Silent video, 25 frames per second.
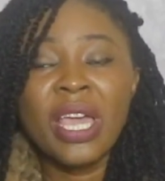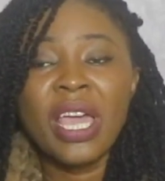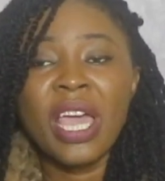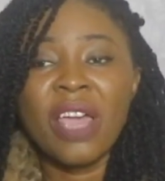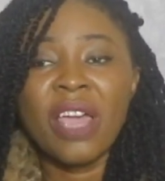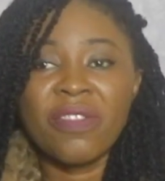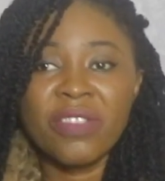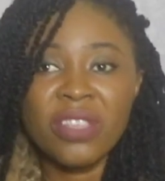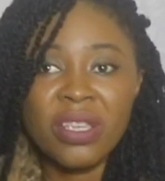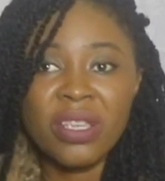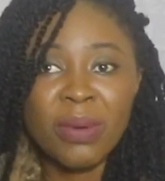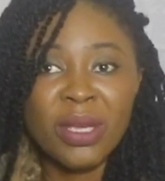
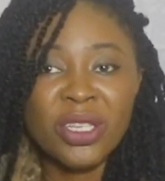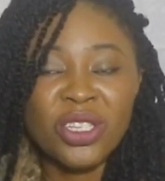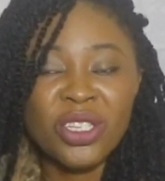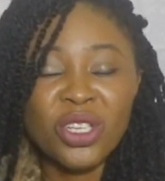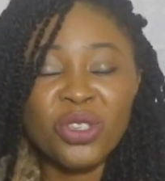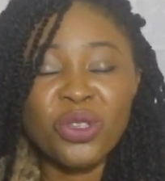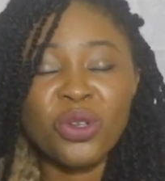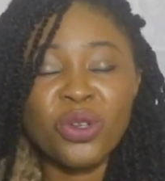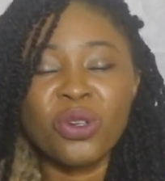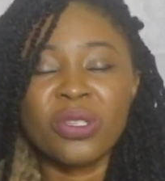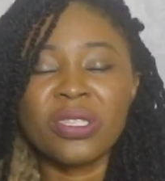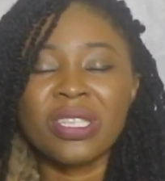every time I share
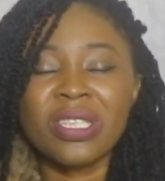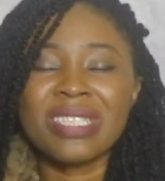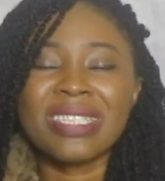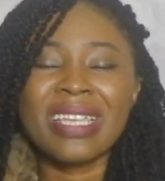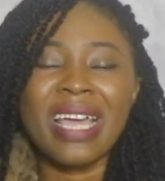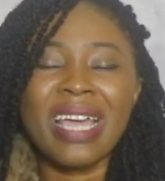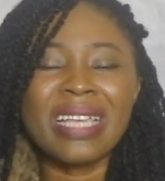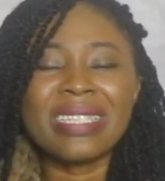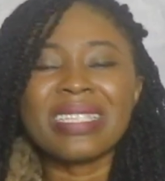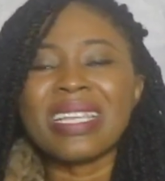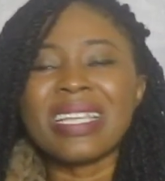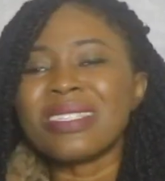new content.
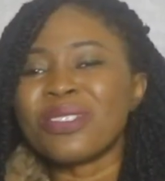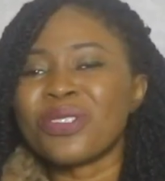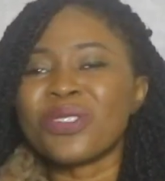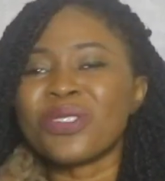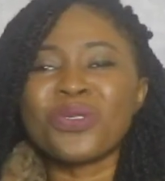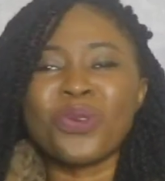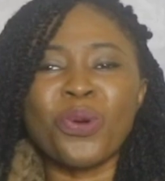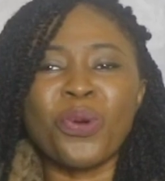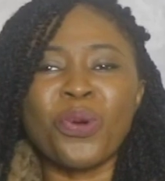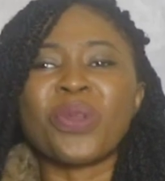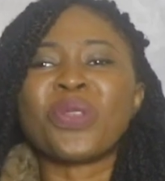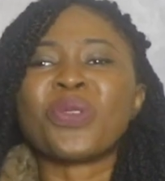Guys, let's
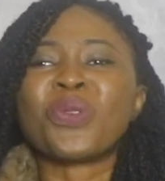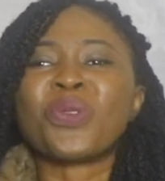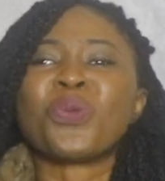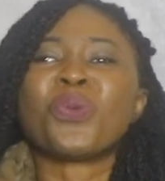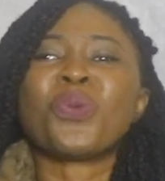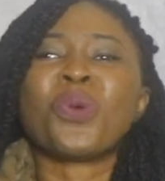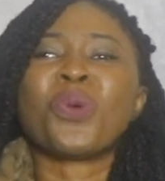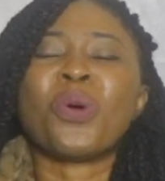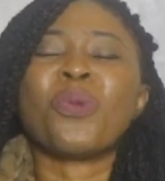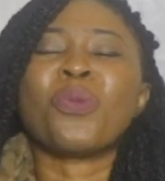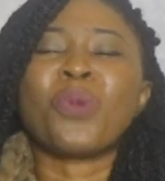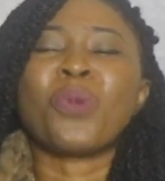just go into
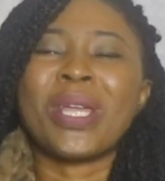what